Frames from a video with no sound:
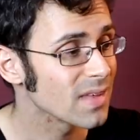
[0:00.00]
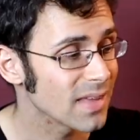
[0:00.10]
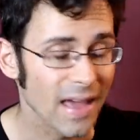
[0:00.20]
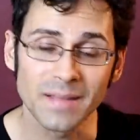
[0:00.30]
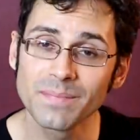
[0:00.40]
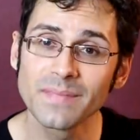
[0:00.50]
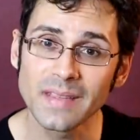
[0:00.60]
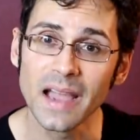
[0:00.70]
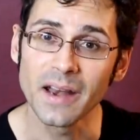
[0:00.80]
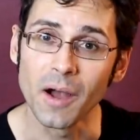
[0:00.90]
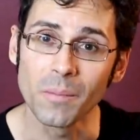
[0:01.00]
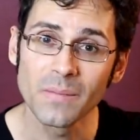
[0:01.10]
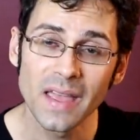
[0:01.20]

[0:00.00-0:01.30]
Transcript: Yeah, I know.